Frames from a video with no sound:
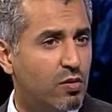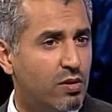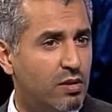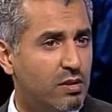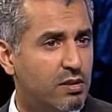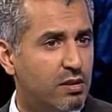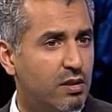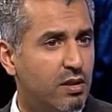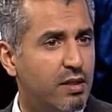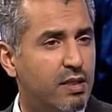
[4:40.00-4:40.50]

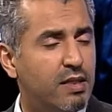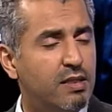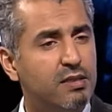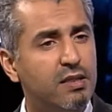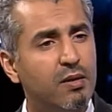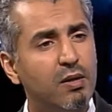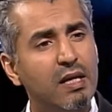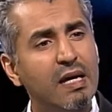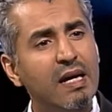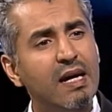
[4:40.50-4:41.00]
concerning is
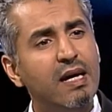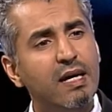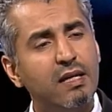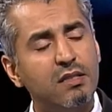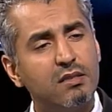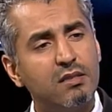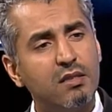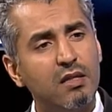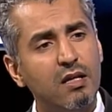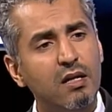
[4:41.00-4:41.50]
that
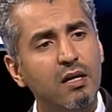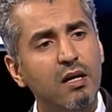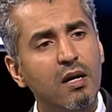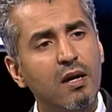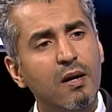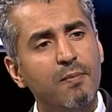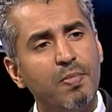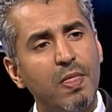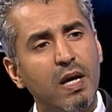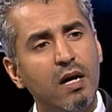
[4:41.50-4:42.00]
it's the,
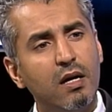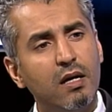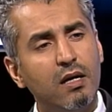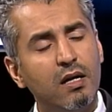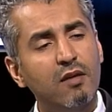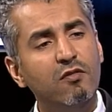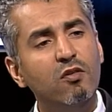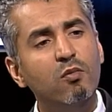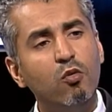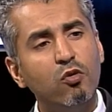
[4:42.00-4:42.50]

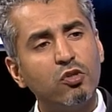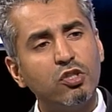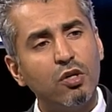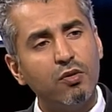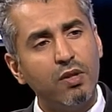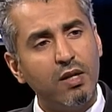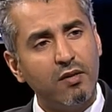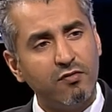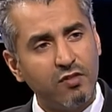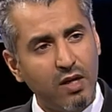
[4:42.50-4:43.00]
even more
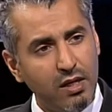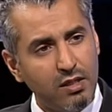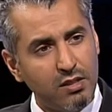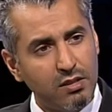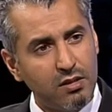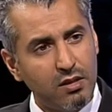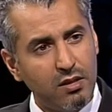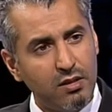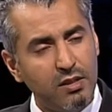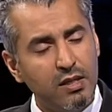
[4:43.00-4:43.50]
so than
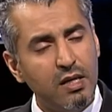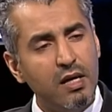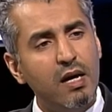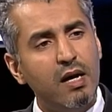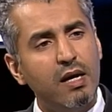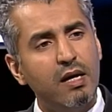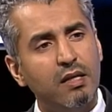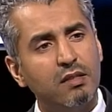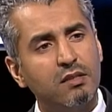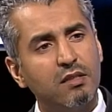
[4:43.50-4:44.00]
Afghanistan,
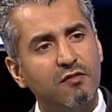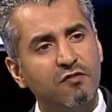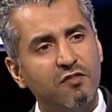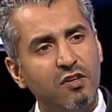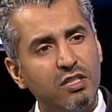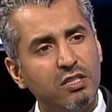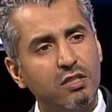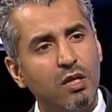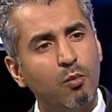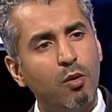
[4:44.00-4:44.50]
it's the
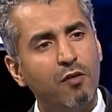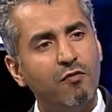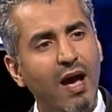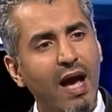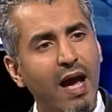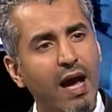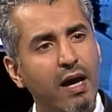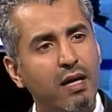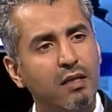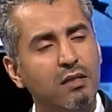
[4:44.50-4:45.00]
first time we've
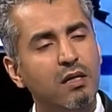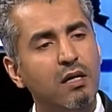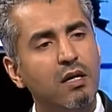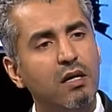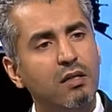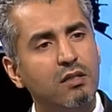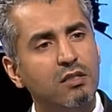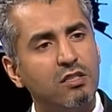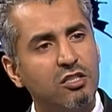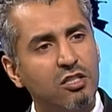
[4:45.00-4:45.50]
had
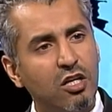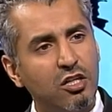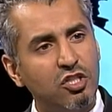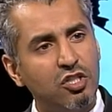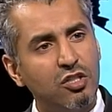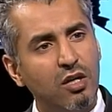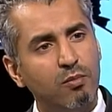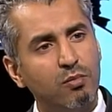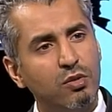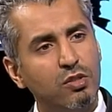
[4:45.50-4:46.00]

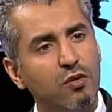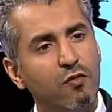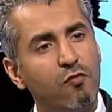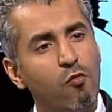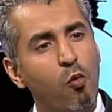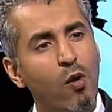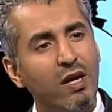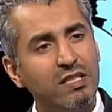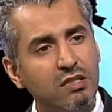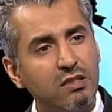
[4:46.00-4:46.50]
such numbers
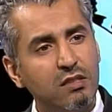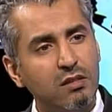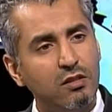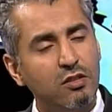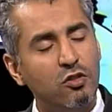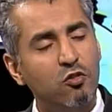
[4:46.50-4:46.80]
of Western